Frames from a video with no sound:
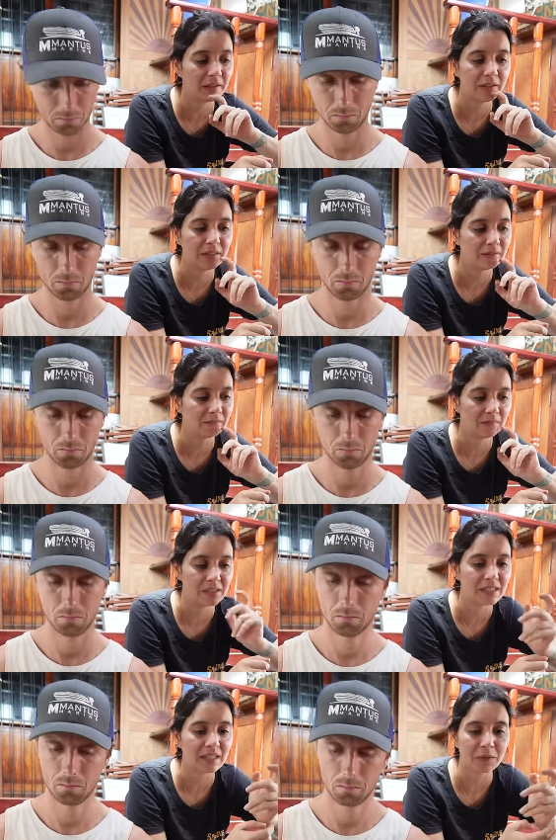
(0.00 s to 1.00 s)

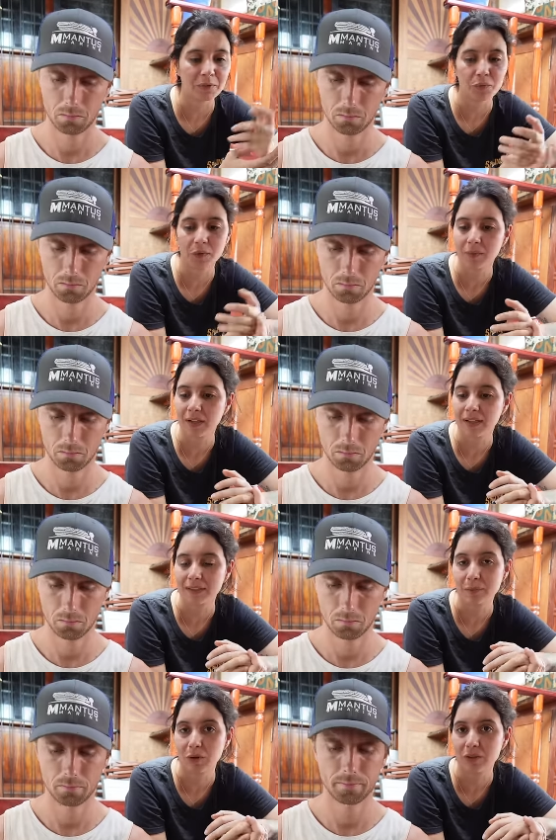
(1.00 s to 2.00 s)
Speaker 1: couldn't decide which one we
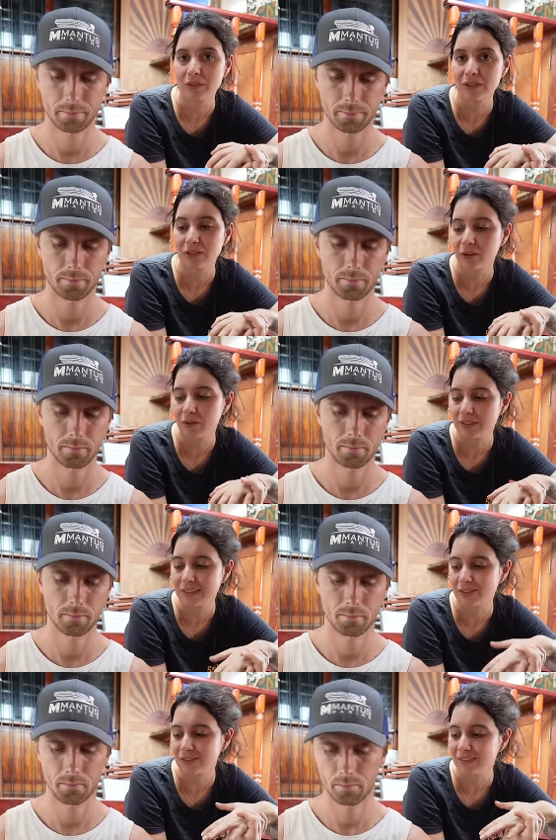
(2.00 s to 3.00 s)
like the most, so it's